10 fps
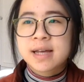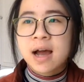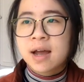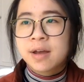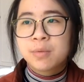
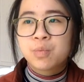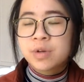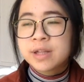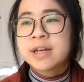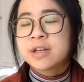I
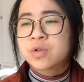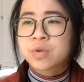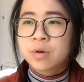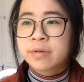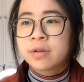really
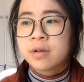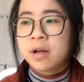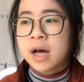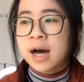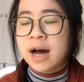enjoyed
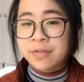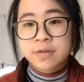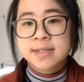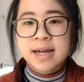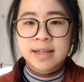
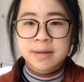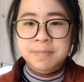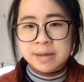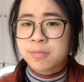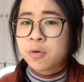understanding
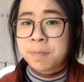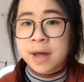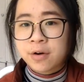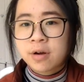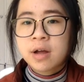people
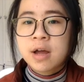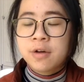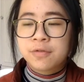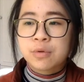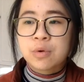better
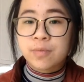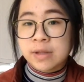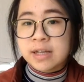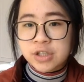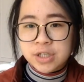through
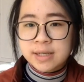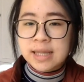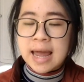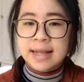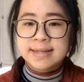religion
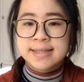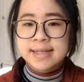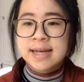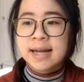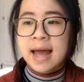and
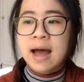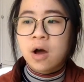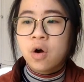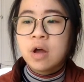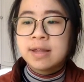seeing
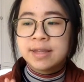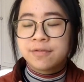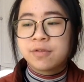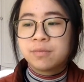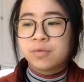how
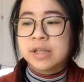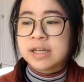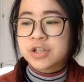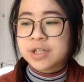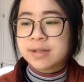different
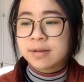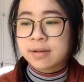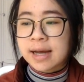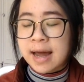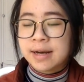religion
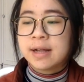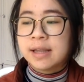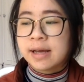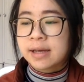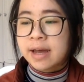kind of
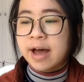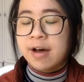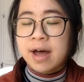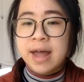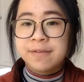like
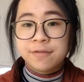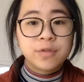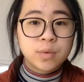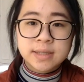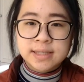
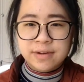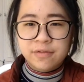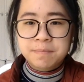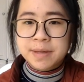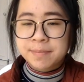influence
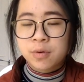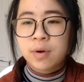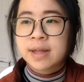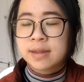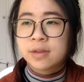different people
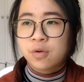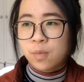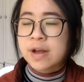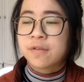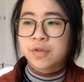in their
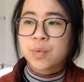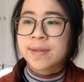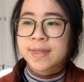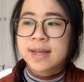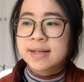way of
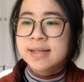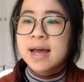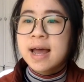doing things.